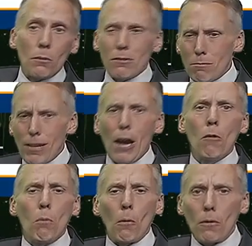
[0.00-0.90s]
with some
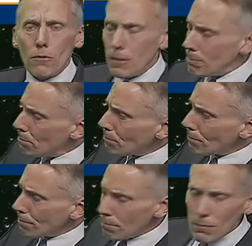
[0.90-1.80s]
downpours
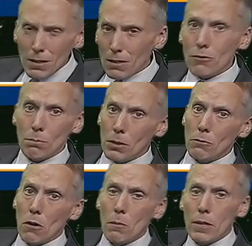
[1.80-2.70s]
some pretty
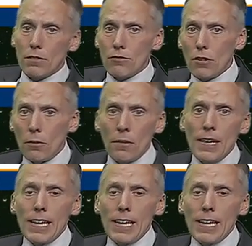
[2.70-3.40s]
raw winds too.